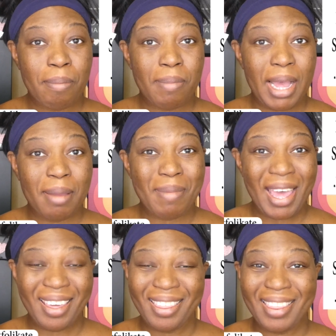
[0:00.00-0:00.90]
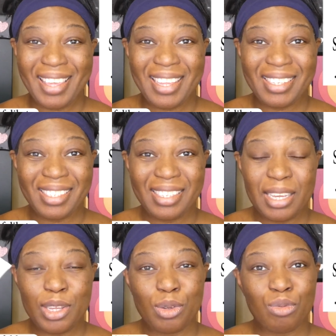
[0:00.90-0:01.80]
my math, this
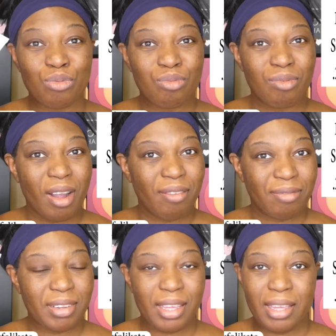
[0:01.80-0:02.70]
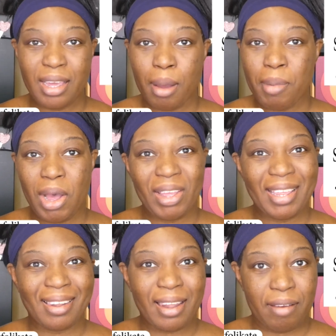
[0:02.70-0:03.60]
is roughly about
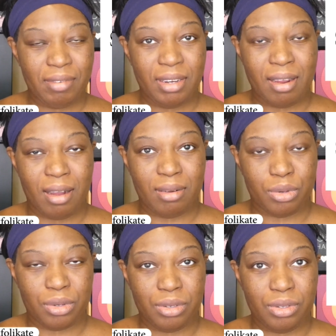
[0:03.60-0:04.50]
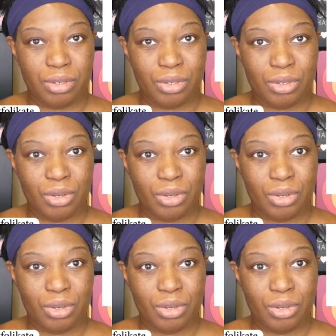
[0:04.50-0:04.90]
$11.